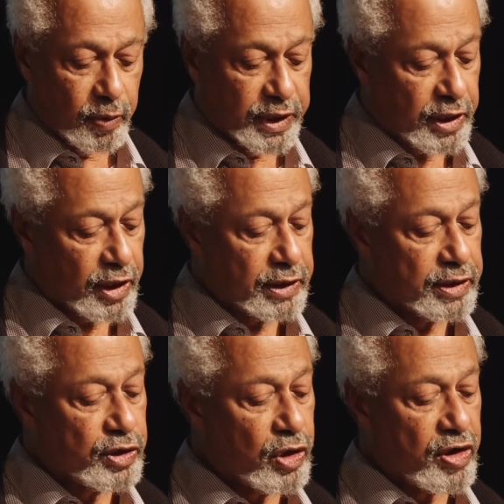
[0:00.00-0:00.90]
When the
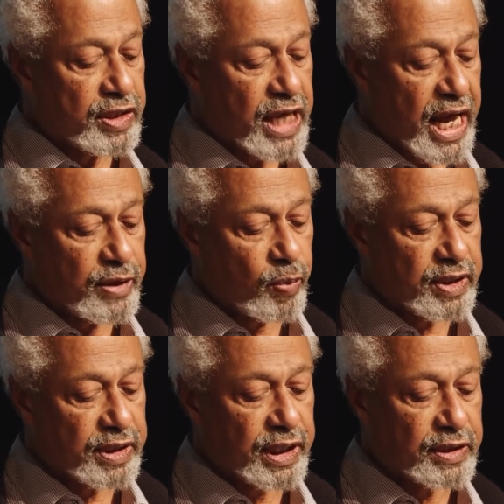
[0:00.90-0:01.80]
curtain is drawn aside,
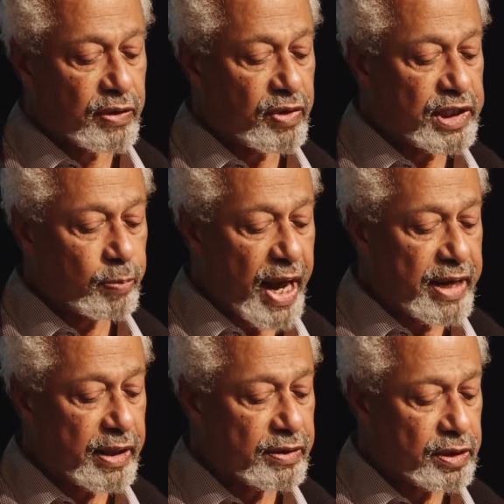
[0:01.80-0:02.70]
one sees a rich
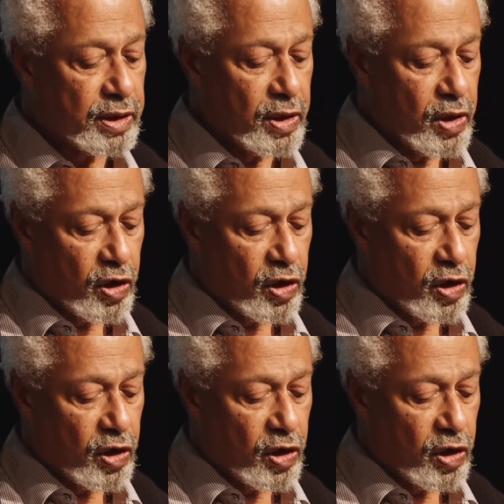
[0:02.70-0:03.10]
abundance